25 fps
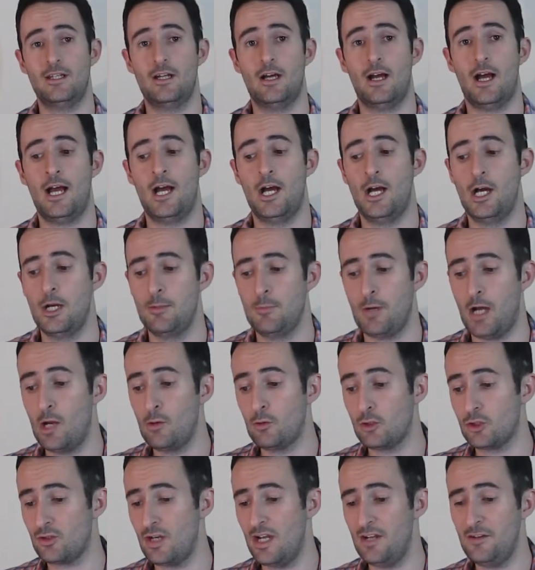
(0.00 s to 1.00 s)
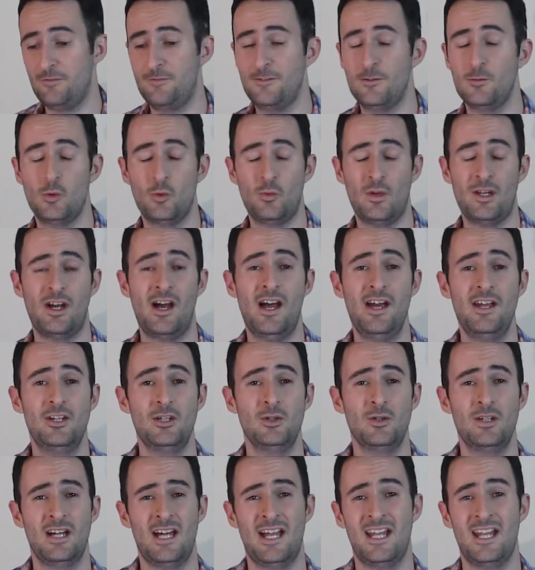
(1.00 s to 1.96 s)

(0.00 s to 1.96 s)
I will try and film it when I do it.